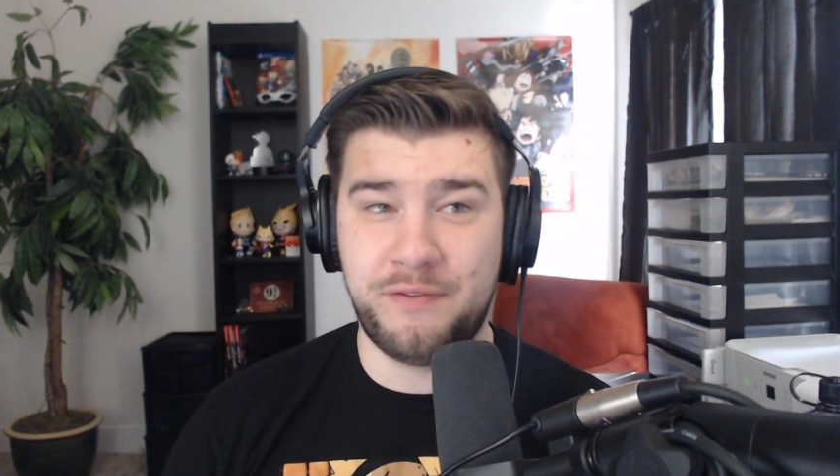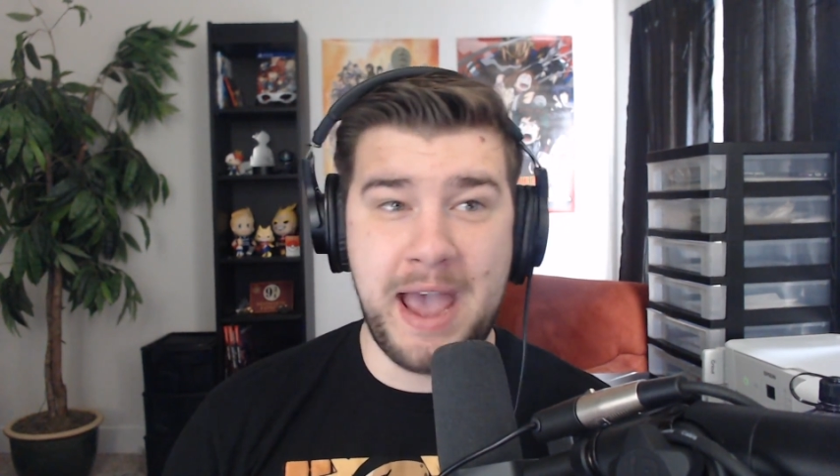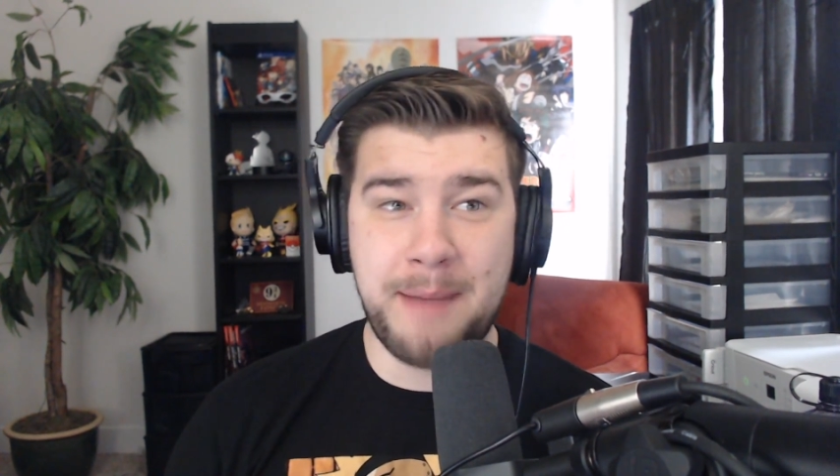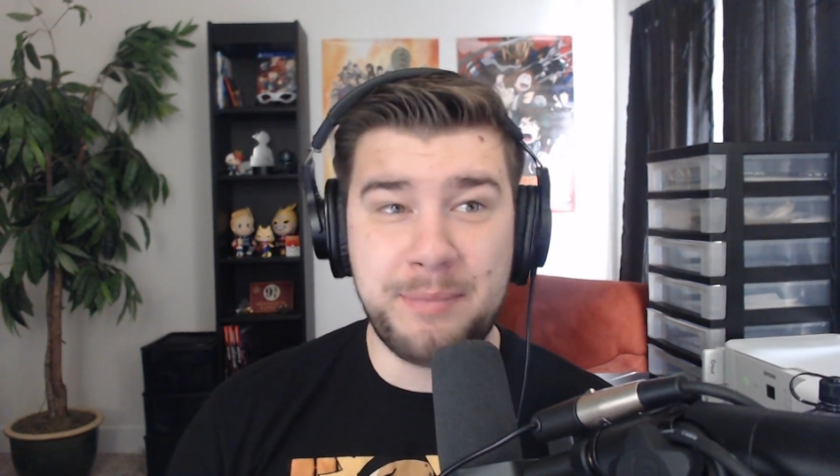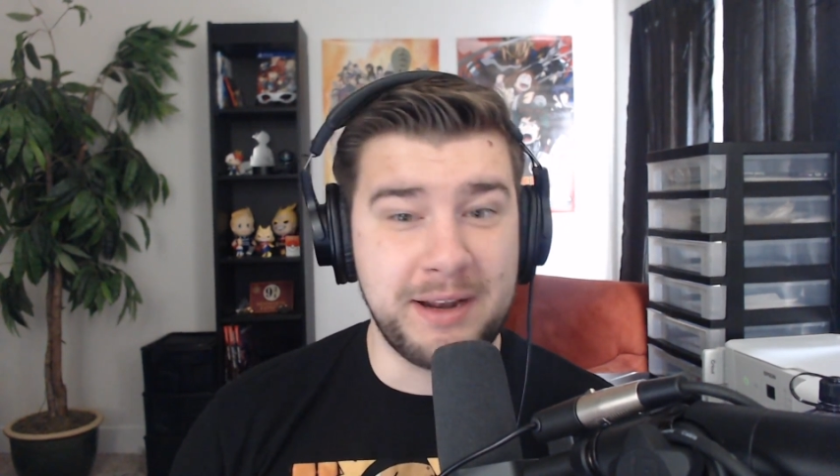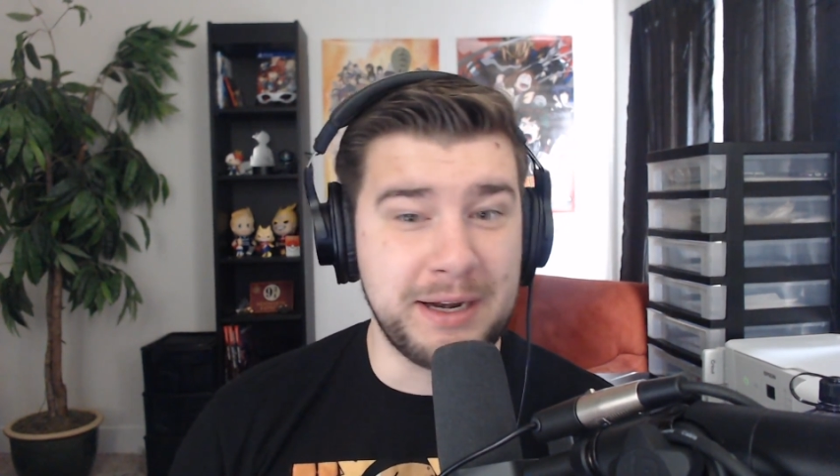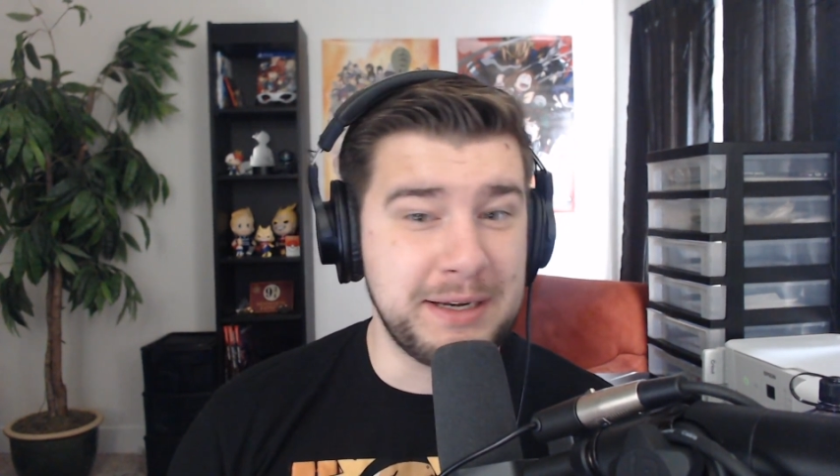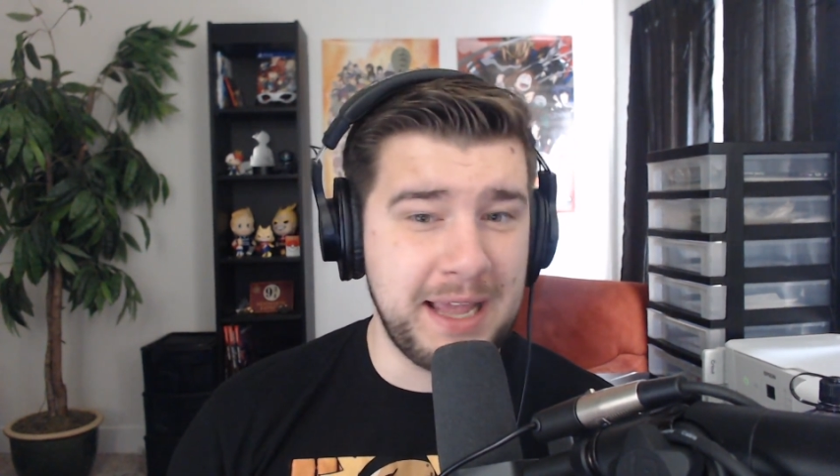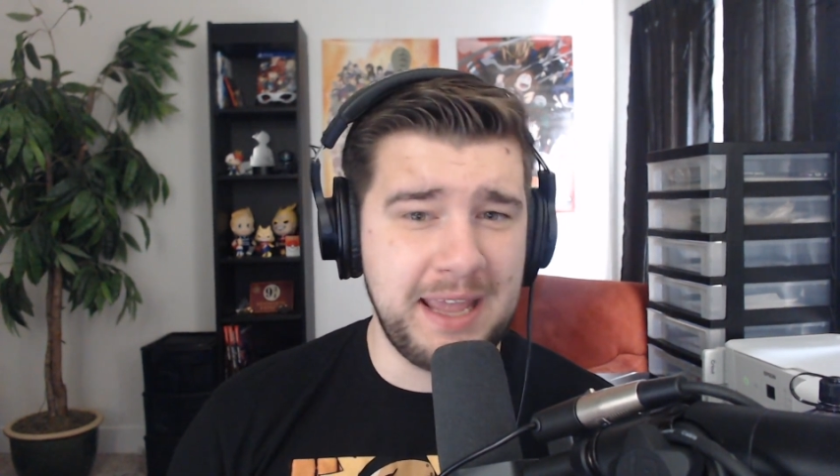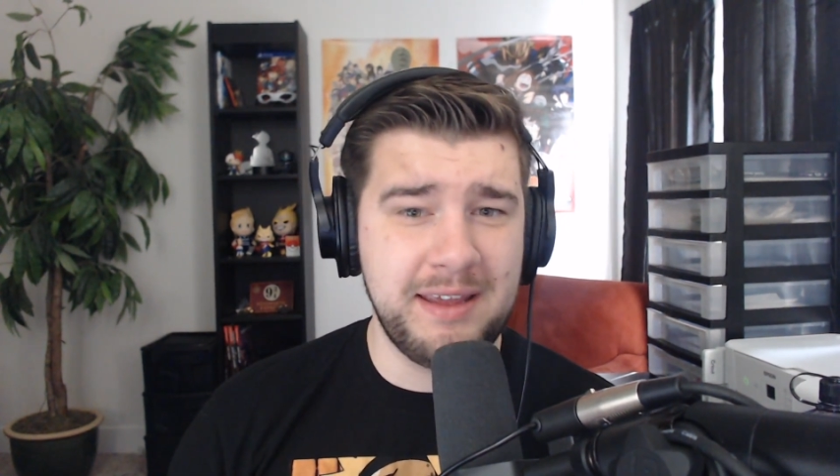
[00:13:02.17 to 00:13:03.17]
happened in a
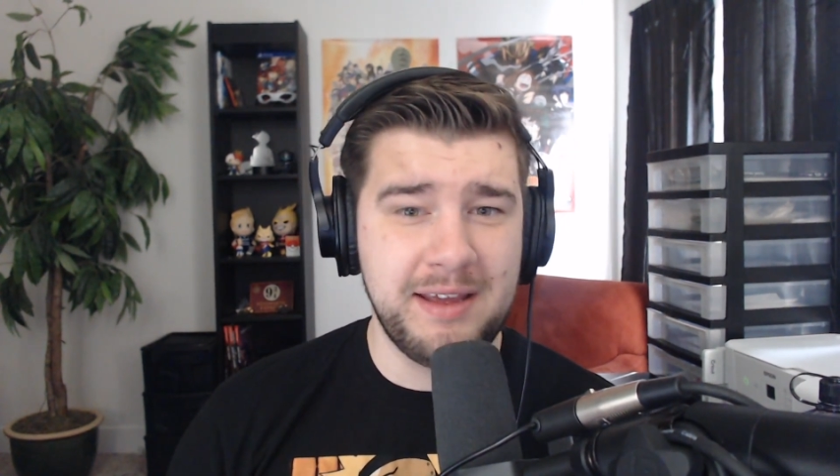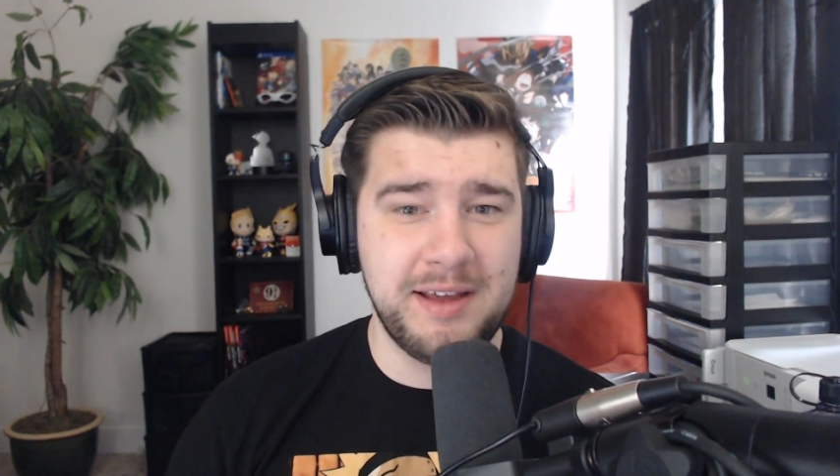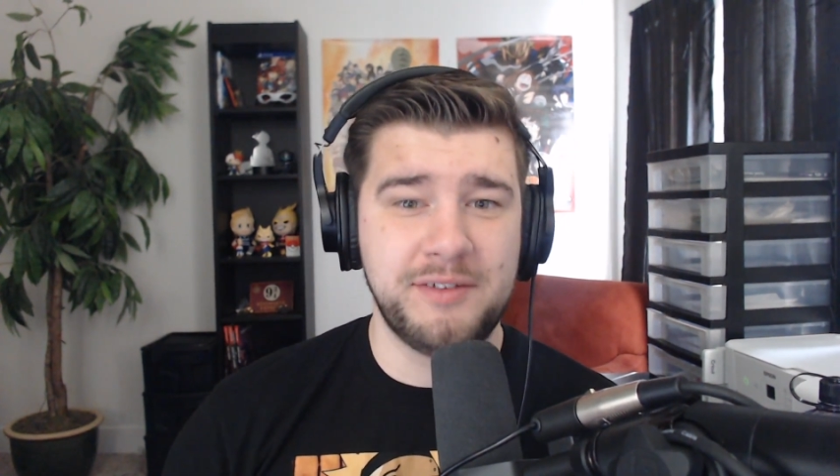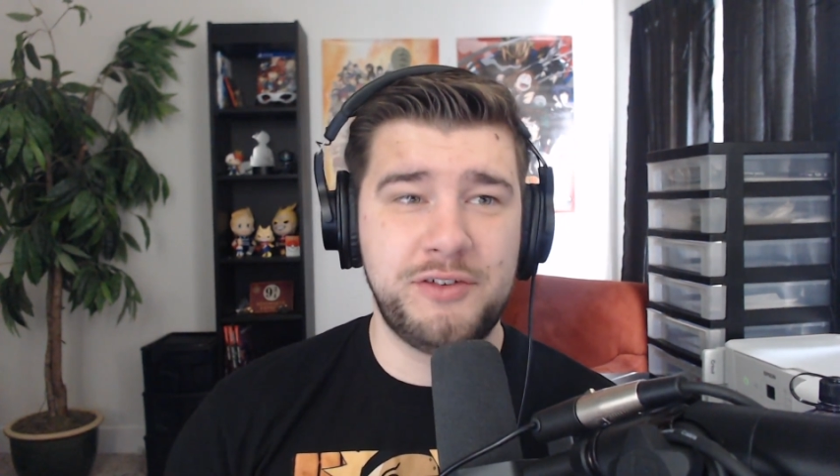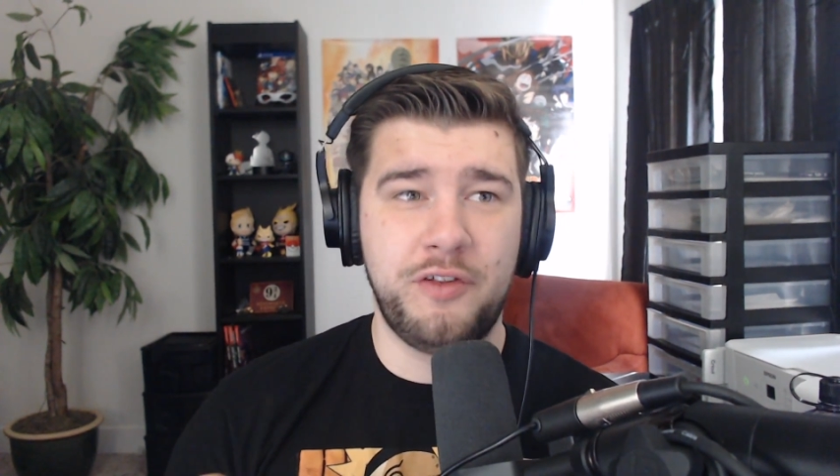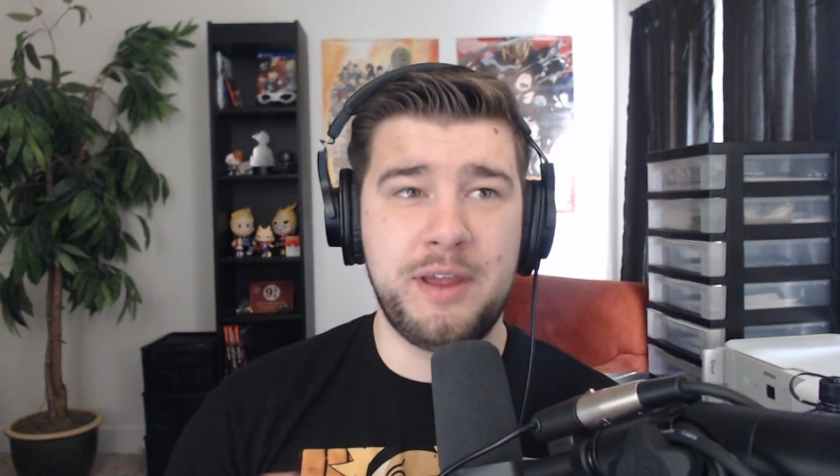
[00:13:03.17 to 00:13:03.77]
day, so the